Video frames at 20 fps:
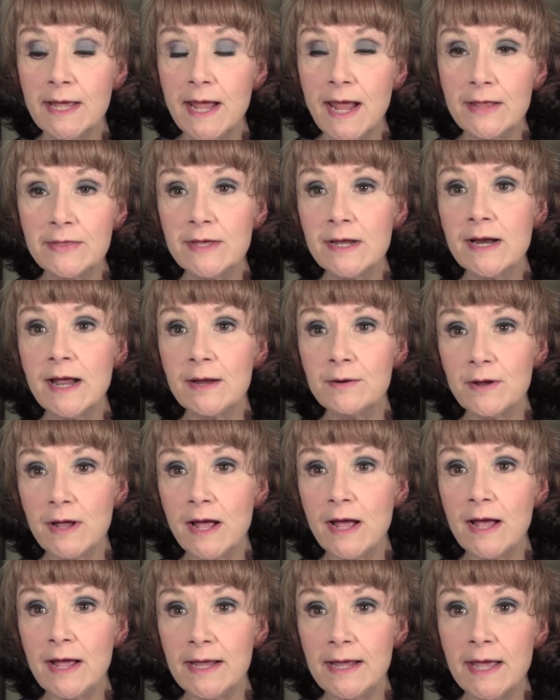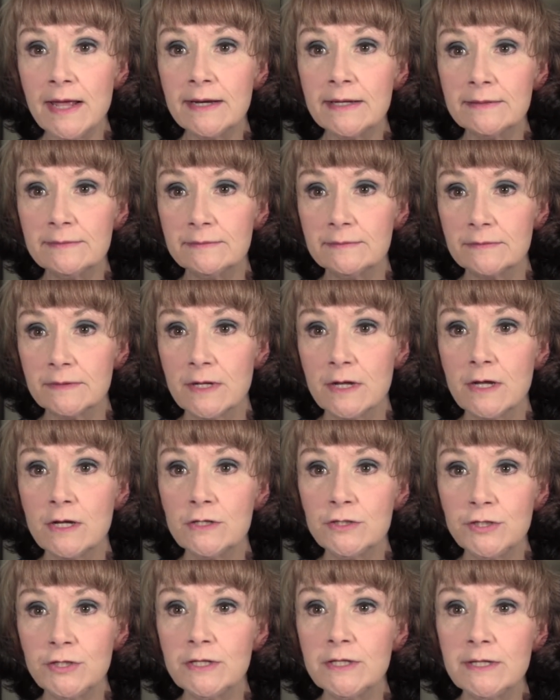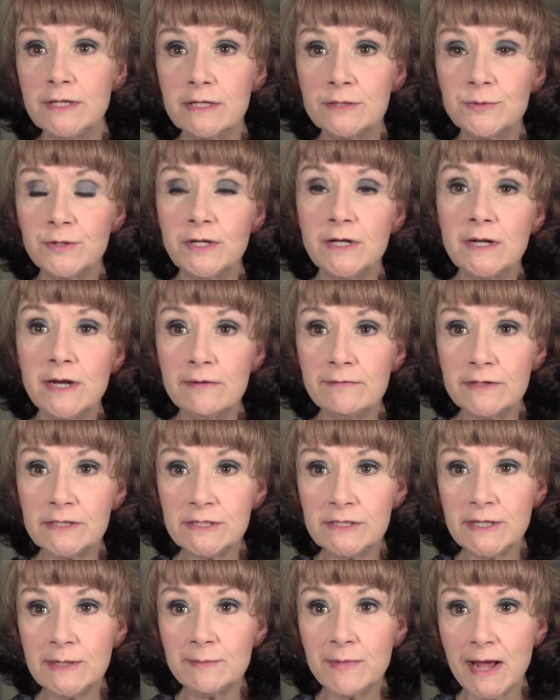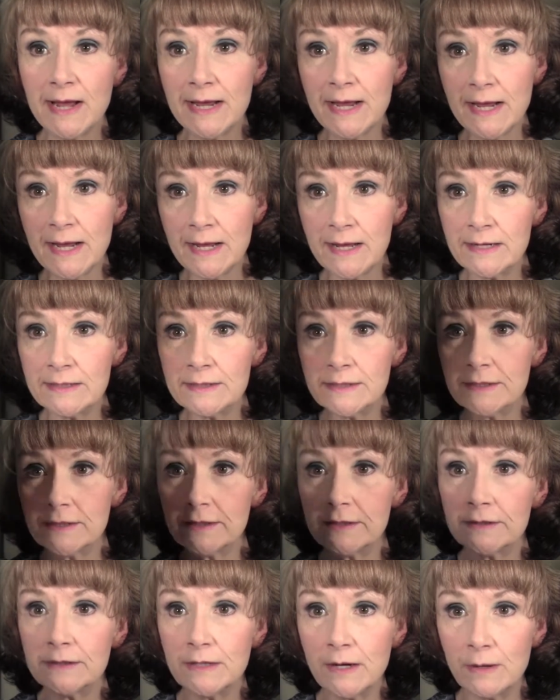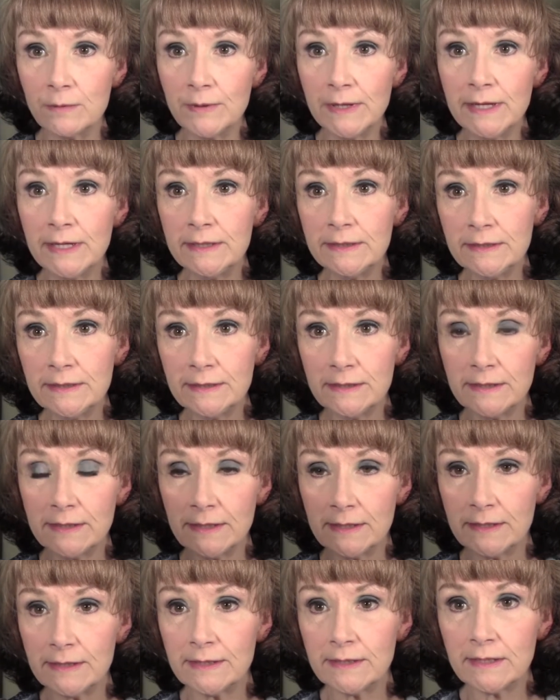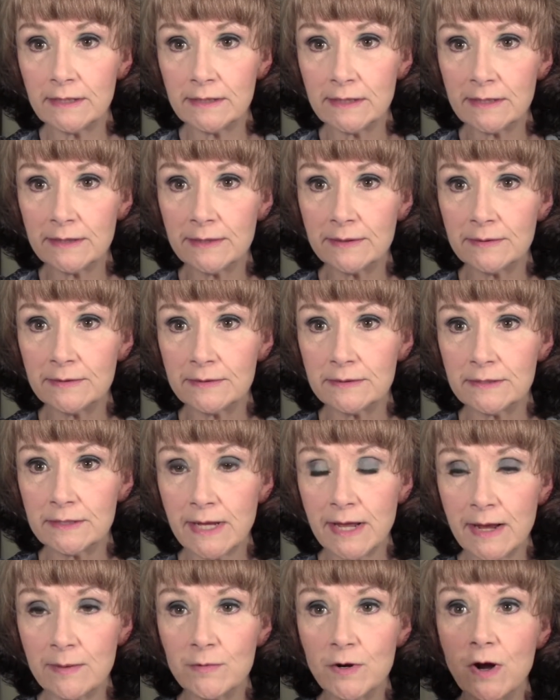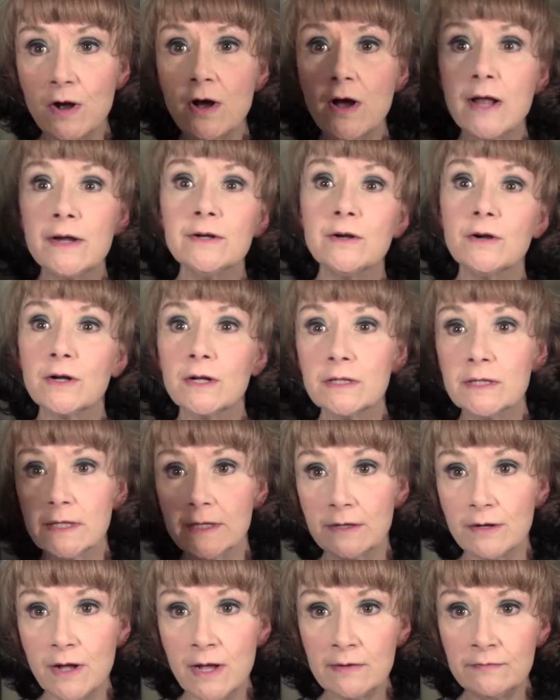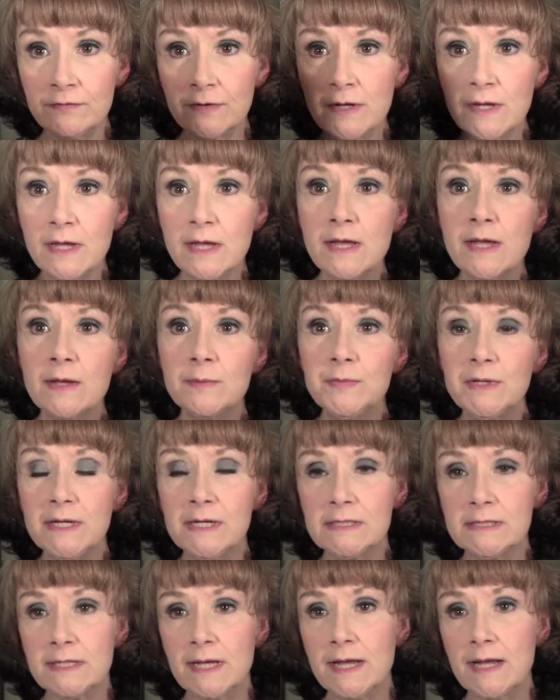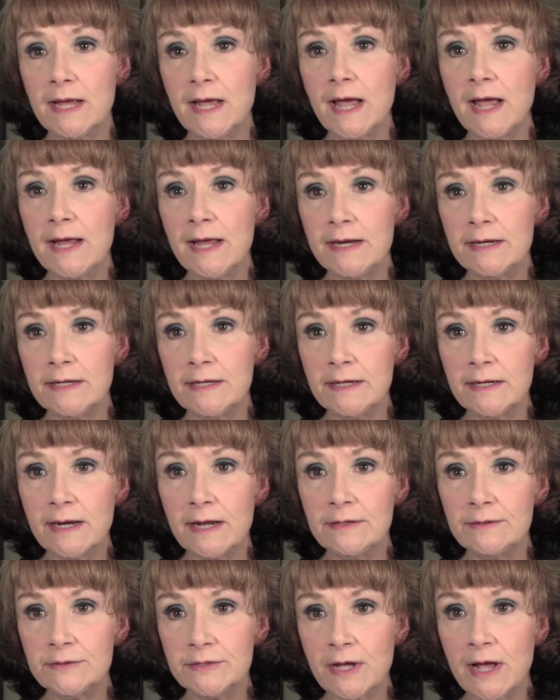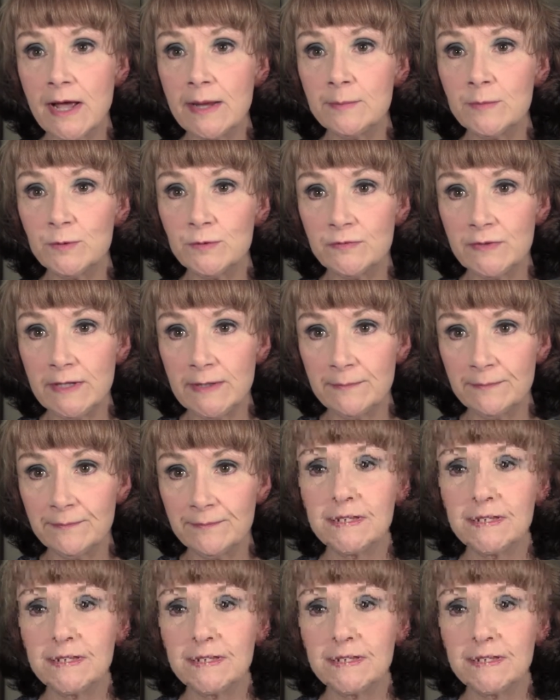and then I edit. So this way you never see my hand go in, click the camera on, or click it off, because I edit it. I use iMovie.